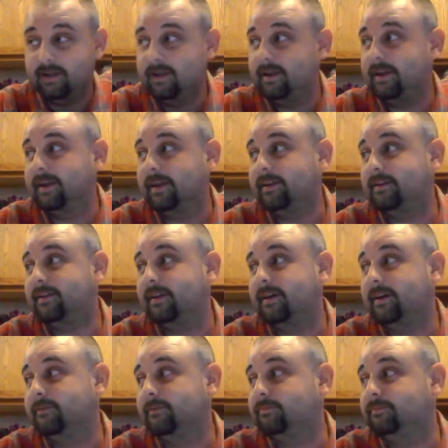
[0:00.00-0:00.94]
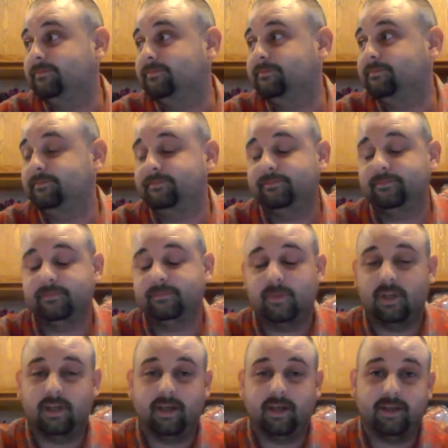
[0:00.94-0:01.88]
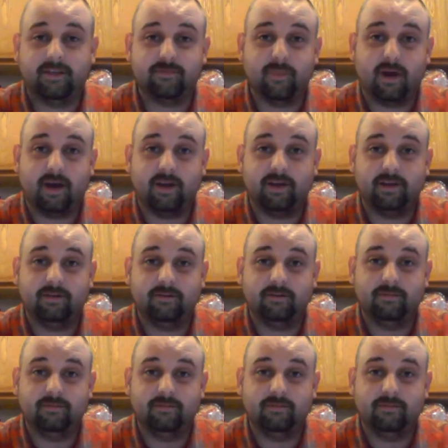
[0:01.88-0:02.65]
It has my